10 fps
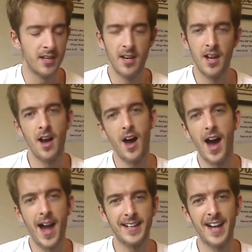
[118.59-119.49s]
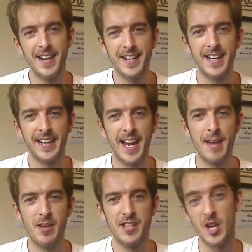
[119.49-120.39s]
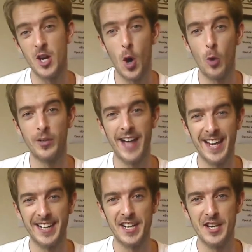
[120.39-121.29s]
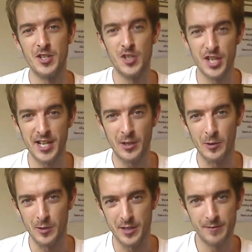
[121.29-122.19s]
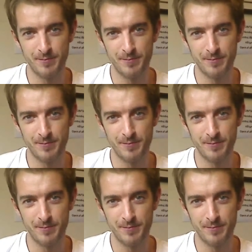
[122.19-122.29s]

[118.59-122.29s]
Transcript: I kind of nickname it Noel Gallagher G chord.